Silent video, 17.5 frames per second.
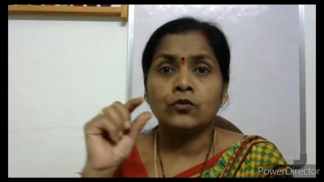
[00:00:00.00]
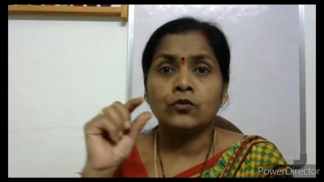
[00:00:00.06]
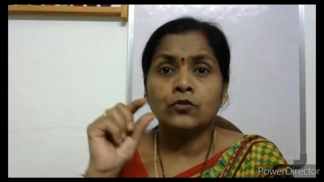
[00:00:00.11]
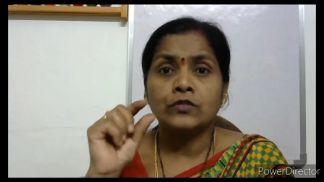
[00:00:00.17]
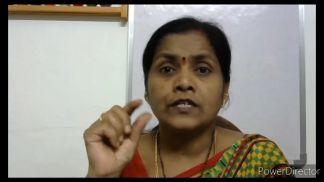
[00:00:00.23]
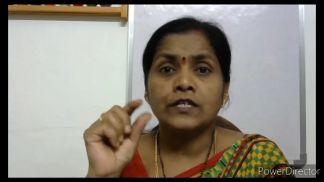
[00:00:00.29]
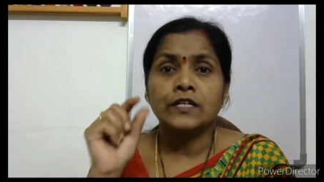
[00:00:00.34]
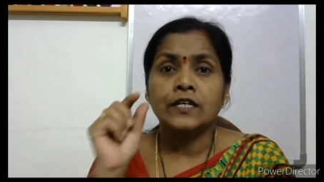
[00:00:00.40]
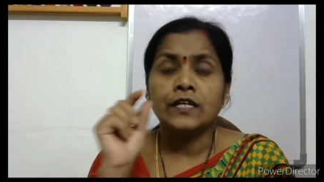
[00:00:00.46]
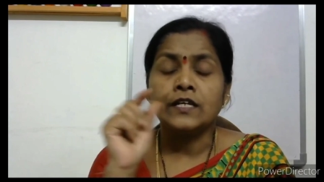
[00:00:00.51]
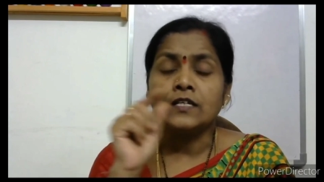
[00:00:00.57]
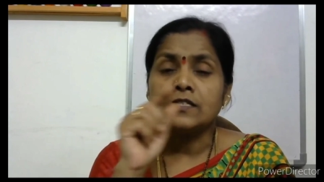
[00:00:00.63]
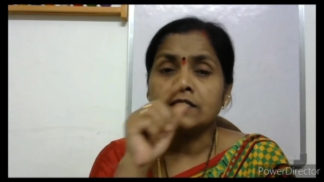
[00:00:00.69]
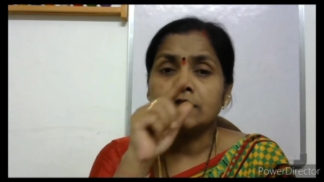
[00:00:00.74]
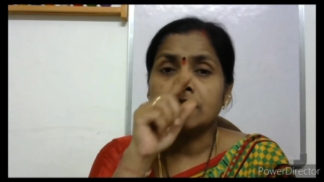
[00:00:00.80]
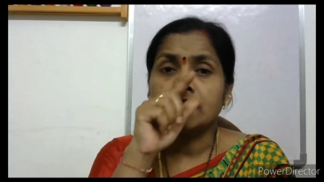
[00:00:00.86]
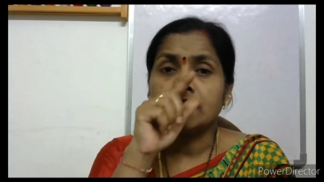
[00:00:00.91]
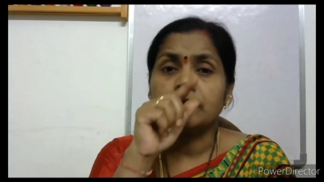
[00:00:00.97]
Closing
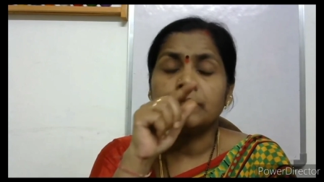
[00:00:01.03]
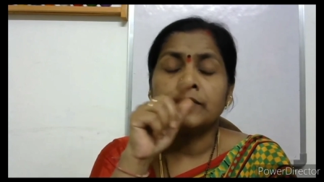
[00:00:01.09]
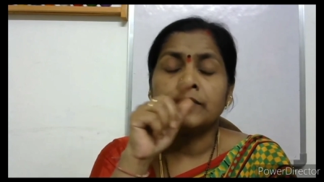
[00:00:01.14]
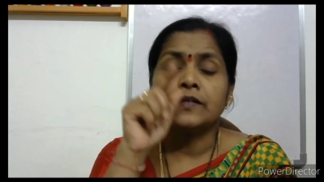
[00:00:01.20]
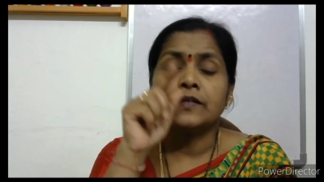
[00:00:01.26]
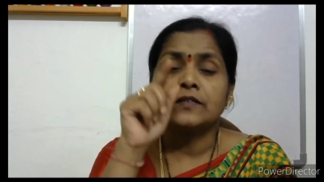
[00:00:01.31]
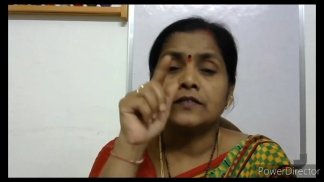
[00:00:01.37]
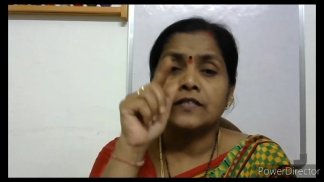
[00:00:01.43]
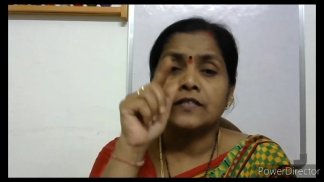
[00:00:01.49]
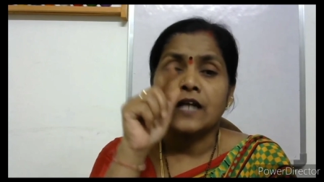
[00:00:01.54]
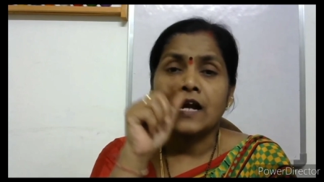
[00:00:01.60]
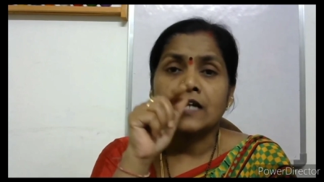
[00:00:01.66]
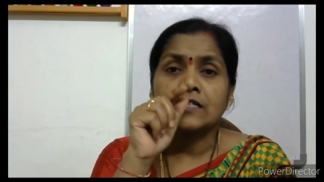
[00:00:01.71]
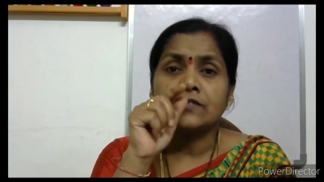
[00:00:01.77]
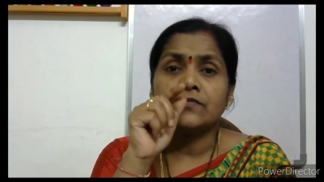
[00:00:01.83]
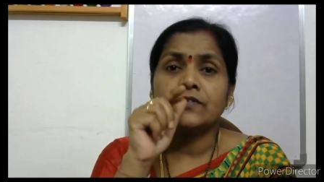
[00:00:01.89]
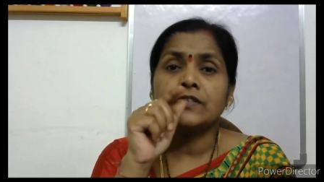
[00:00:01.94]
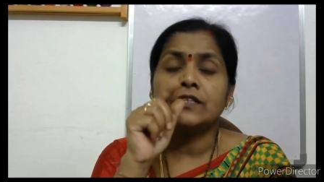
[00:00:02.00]
is it
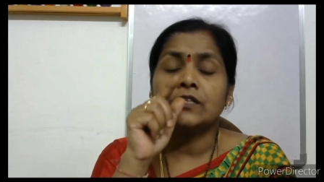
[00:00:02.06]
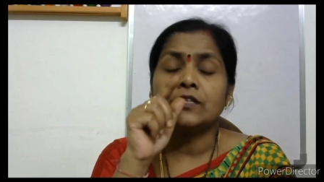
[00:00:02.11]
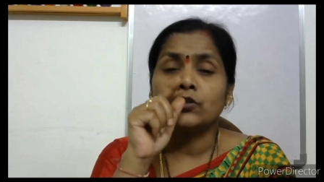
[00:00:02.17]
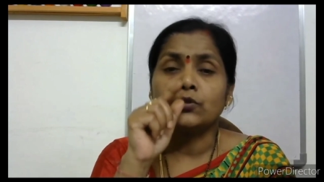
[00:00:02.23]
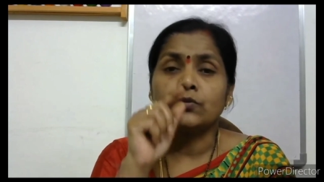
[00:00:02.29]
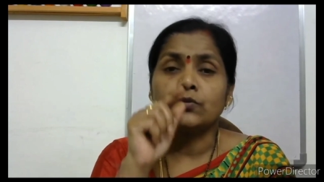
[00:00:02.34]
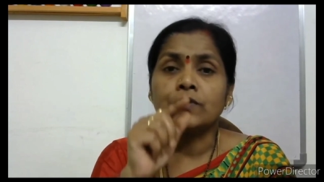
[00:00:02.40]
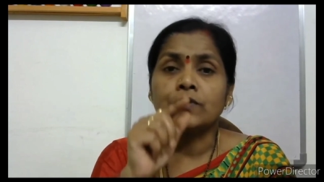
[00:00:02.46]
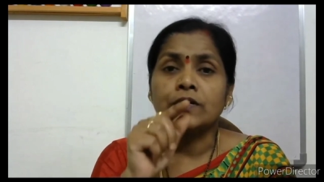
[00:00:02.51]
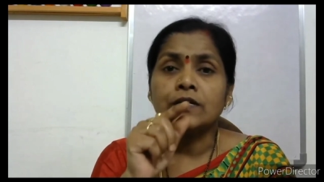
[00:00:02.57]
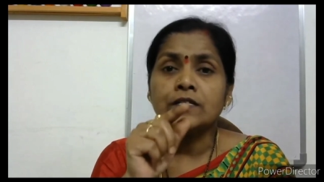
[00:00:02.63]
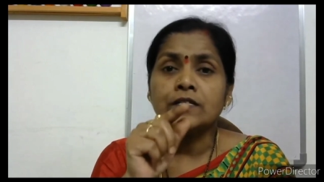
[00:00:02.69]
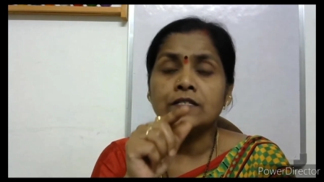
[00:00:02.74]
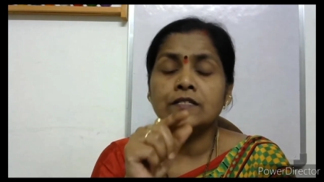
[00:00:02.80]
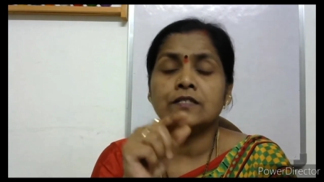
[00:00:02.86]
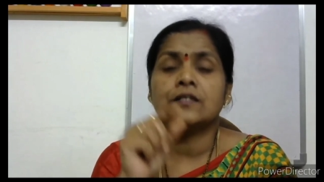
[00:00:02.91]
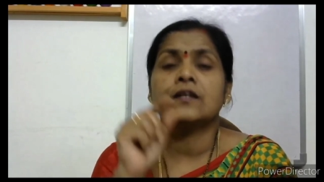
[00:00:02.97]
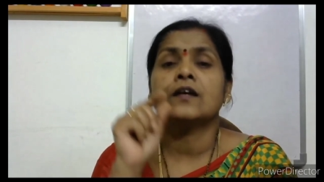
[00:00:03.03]
starts with
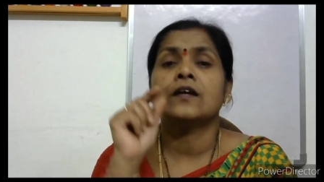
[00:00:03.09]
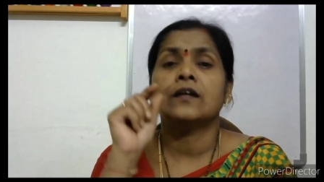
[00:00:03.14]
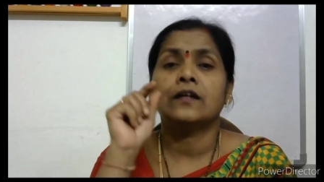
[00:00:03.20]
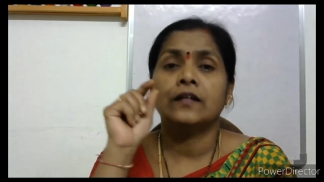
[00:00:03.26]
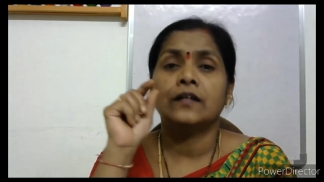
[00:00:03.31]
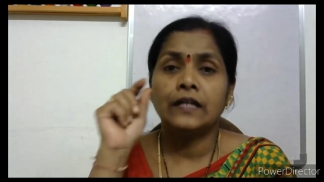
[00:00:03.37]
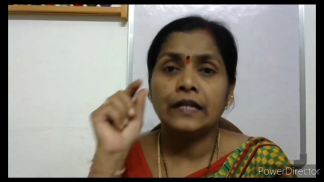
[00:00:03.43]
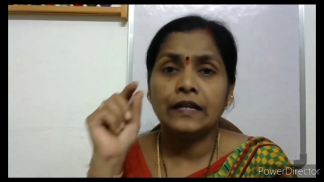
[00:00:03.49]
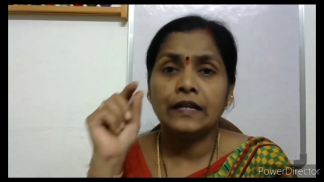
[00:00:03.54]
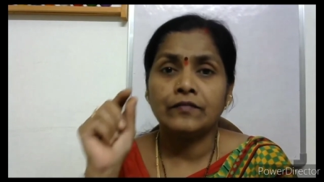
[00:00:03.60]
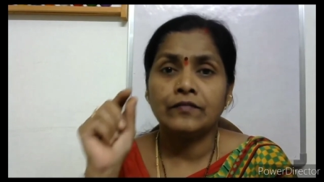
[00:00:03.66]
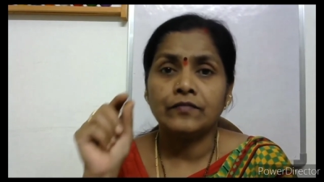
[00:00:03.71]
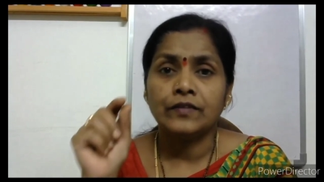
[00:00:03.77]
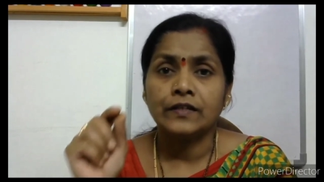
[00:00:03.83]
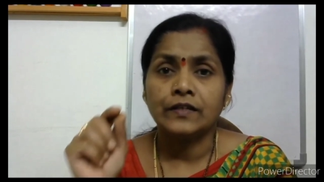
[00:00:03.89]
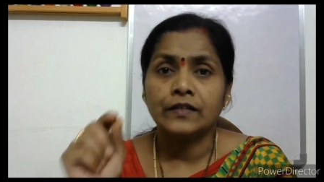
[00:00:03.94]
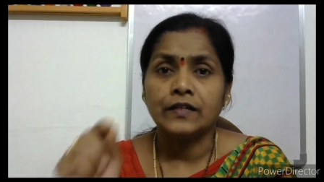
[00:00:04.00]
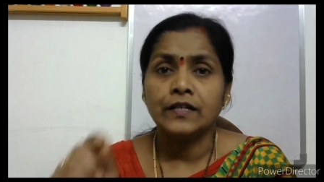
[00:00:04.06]
yours
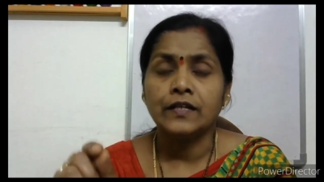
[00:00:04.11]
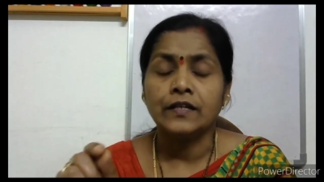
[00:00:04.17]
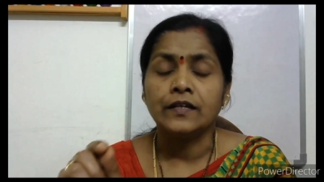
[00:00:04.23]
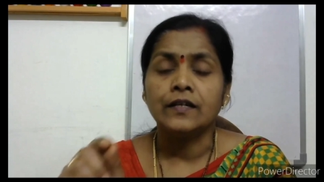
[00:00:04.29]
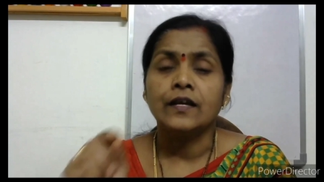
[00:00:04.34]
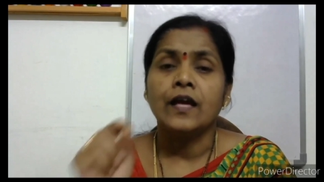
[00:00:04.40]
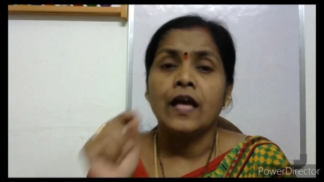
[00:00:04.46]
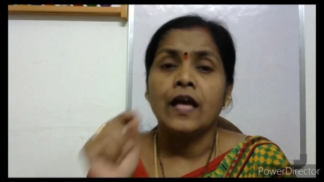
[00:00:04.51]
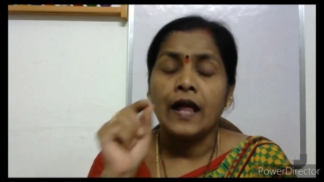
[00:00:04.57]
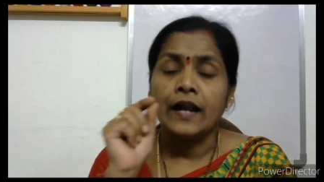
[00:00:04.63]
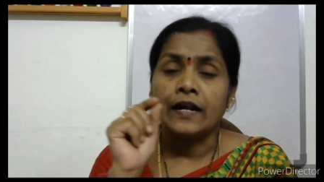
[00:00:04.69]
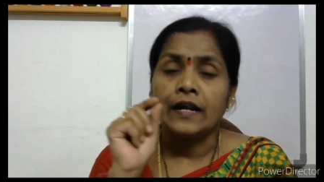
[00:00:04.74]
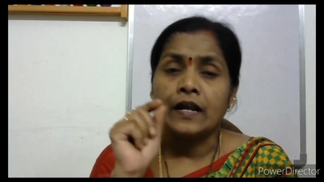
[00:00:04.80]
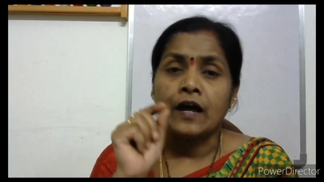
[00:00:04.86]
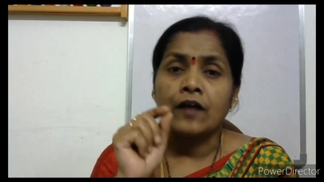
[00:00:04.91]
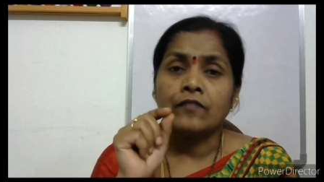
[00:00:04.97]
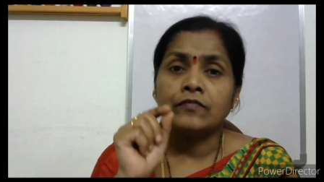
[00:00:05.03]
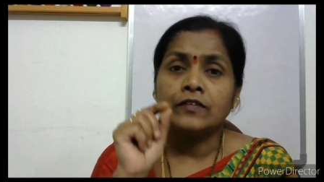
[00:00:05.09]
lovingly
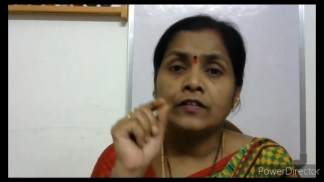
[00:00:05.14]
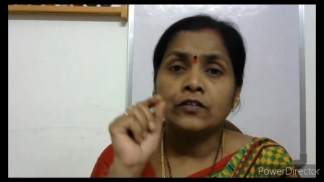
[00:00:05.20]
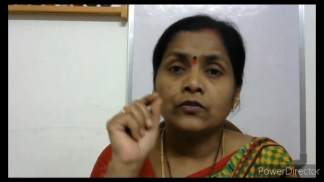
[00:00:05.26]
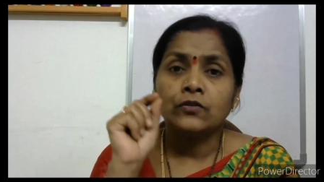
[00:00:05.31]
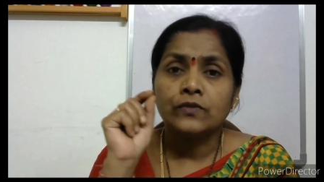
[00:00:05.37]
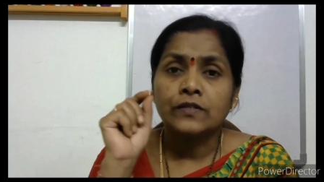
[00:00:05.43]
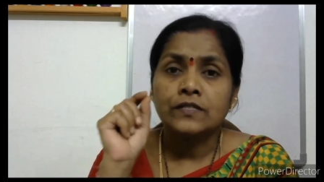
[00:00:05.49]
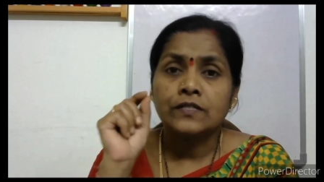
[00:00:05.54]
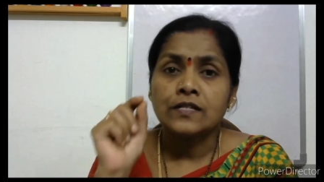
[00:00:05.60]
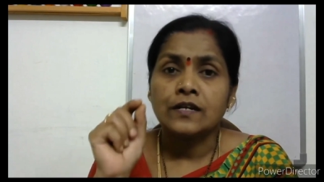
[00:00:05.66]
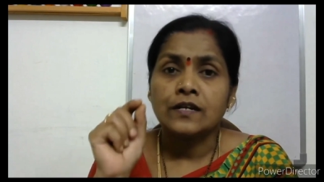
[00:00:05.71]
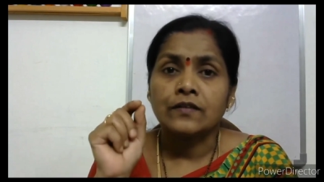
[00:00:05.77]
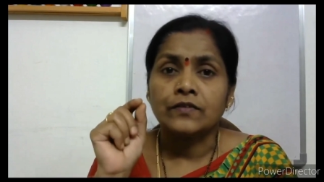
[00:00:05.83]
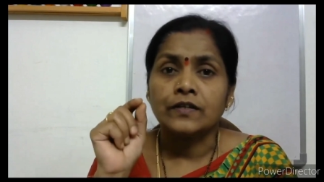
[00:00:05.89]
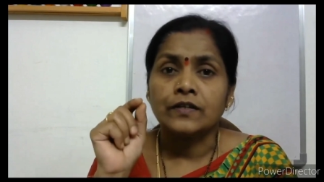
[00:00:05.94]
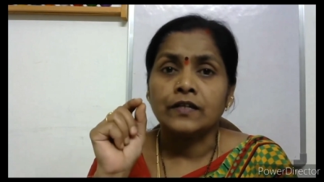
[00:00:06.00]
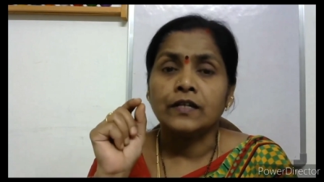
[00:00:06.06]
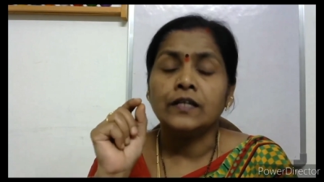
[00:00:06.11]
and after yours
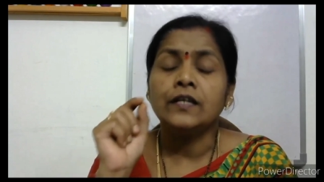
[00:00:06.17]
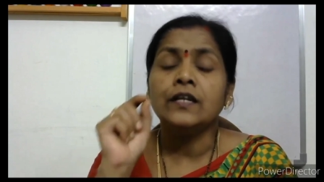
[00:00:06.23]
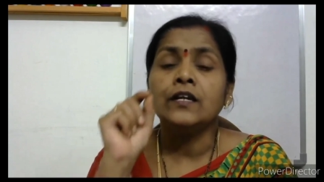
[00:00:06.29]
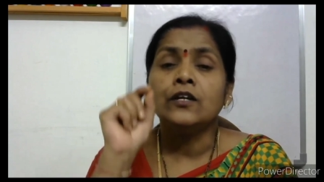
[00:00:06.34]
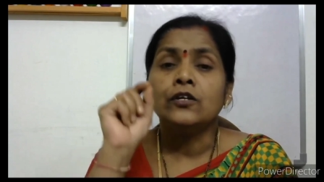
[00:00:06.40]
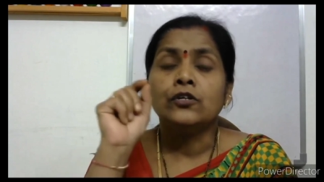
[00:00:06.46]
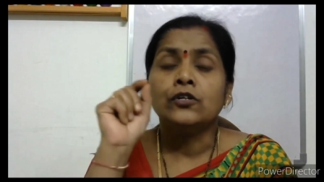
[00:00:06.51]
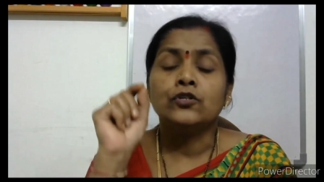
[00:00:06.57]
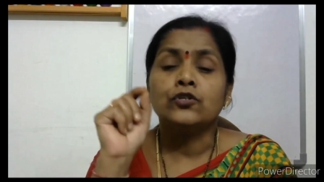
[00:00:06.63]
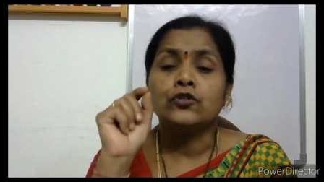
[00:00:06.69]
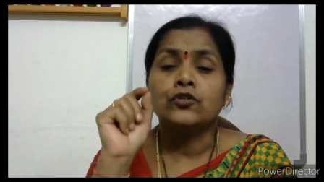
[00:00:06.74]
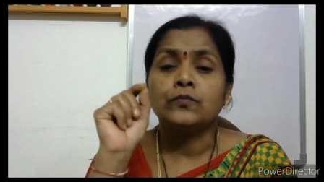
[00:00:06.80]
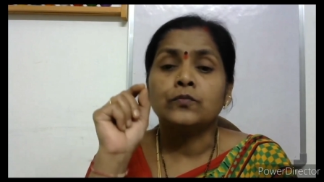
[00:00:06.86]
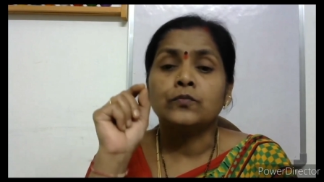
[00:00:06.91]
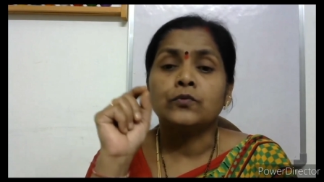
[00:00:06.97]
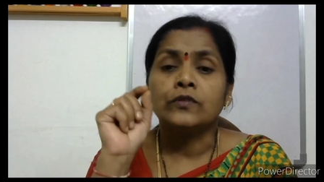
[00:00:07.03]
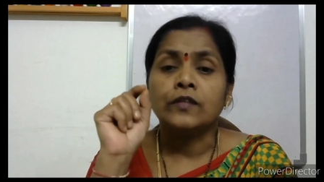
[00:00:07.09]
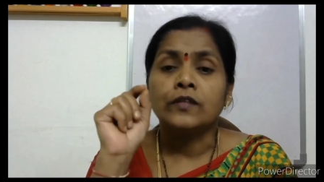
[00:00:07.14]
lovingly you
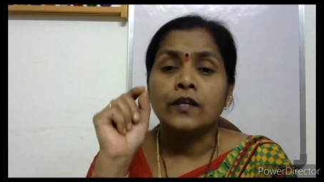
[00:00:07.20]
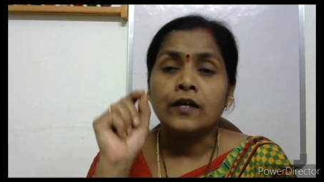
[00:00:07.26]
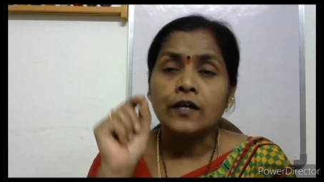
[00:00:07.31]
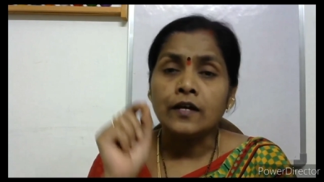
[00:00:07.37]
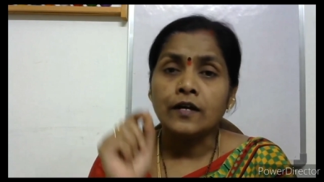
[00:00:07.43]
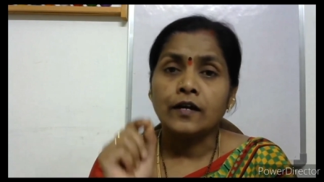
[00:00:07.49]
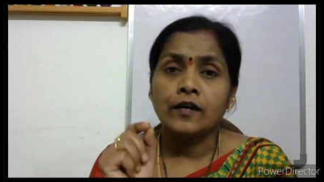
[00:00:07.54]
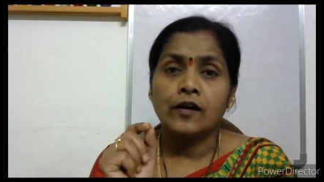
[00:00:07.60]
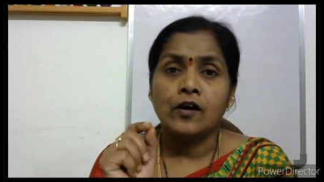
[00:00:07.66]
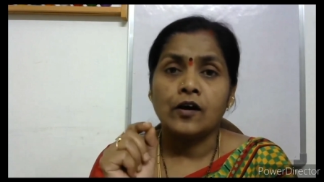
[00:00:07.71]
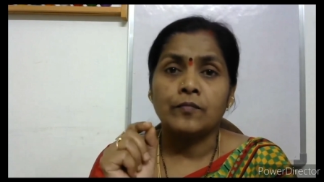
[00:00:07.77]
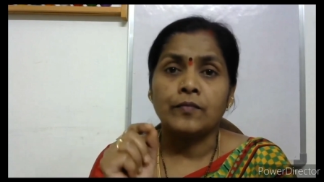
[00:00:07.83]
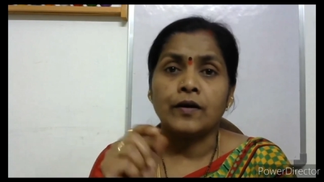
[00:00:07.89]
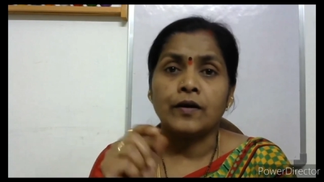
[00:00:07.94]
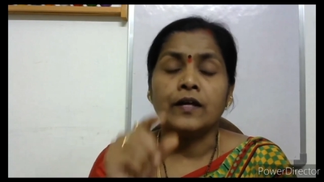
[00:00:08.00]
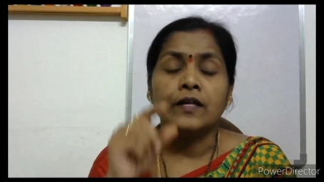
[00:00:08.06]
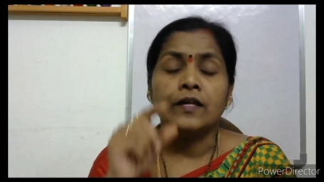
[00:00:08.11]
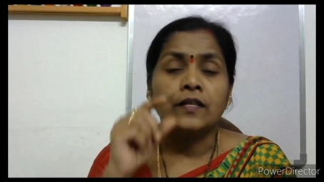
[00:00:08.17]
should put the
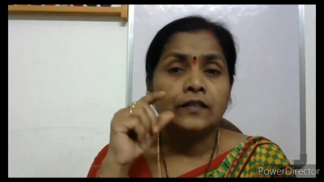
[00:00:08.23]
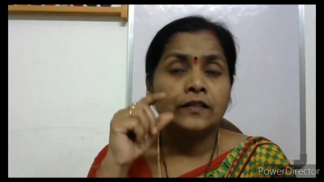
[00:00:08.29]
comma.